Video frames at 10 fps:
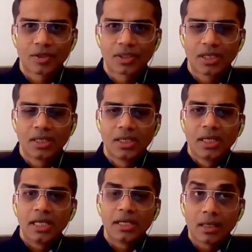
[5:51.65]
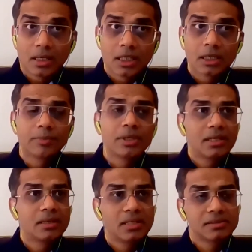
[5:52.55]
Okay. In urban
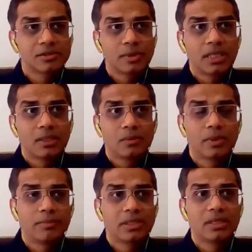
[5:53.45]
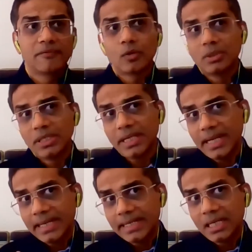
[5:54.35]
areas as well, we believe only
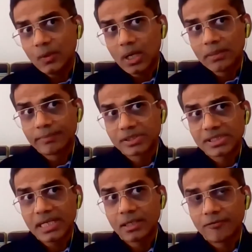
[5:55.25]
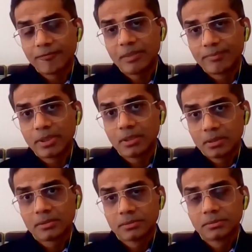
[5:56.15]
81% of people,
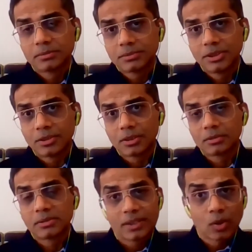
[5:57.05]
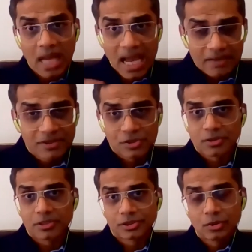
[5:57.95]
they don't have
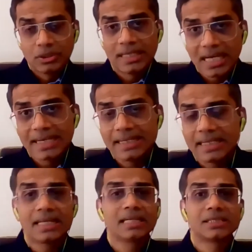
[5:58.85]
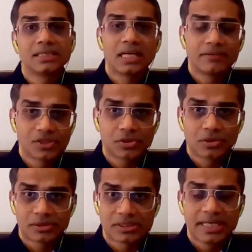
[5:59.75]
insurance. So only 19 actually have
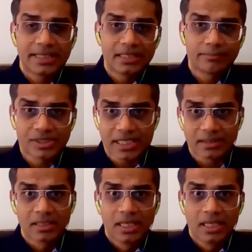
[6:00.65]
insurance, 19%.